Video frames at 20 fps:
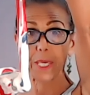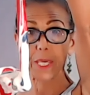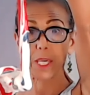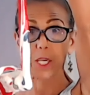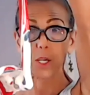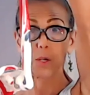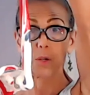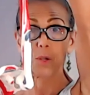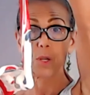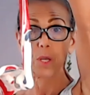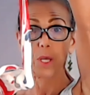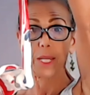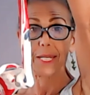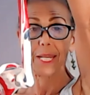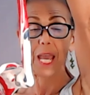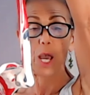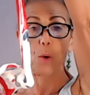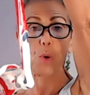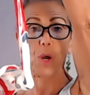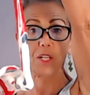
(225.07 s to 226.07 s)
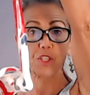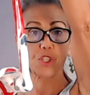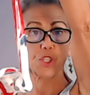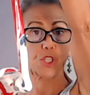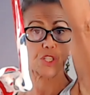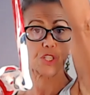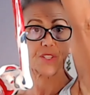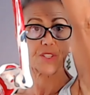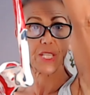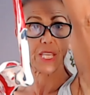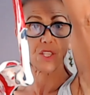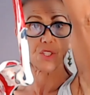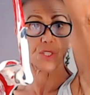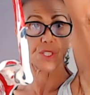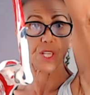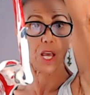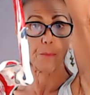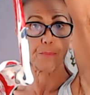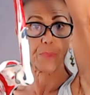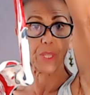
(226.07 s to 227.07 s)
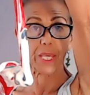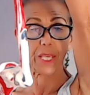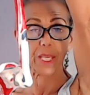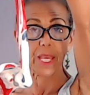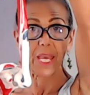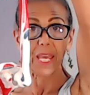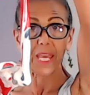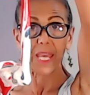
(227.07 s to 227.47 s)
here. Now, I want you to see something.